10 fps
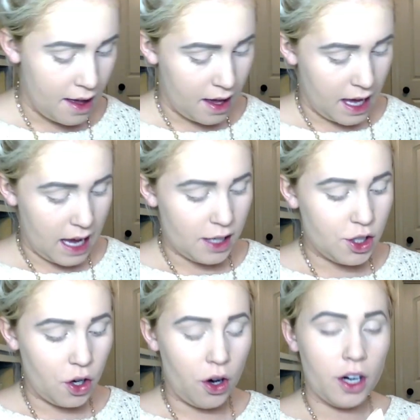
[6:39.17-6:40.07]
My
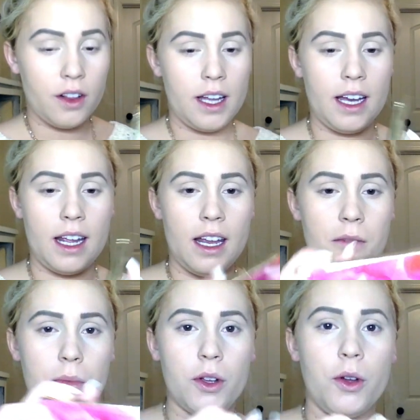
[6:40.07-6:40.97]
Tartelette
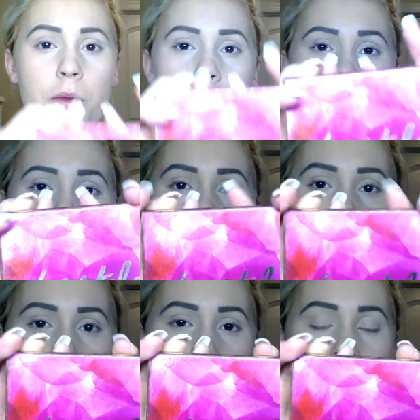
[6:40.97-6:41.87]
in Bloom
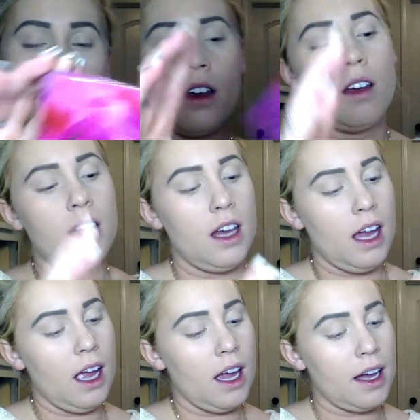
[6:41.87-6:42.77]
palette,
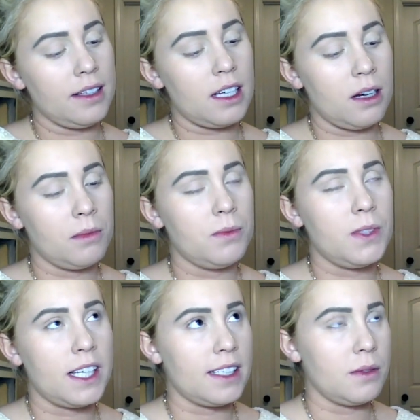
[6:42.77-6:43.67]
and I'm
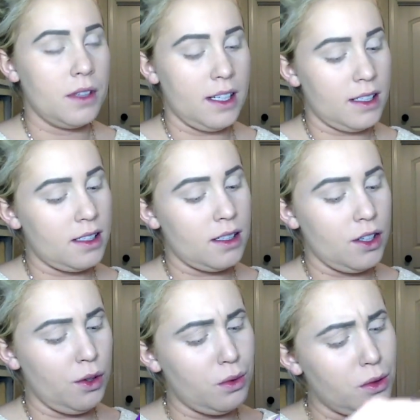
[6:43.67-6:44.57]
obsessed with this.
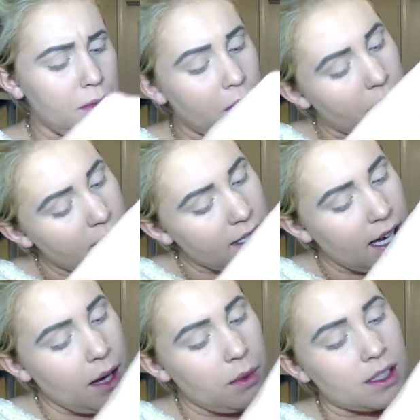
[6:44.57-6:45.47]
You will be able to
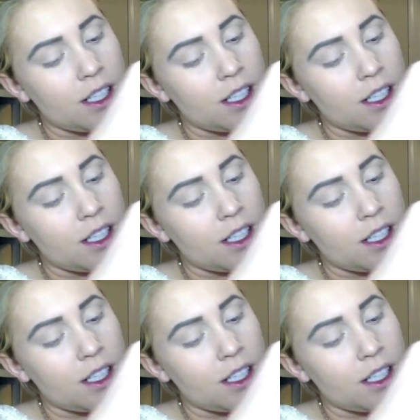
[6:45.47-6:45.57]
see once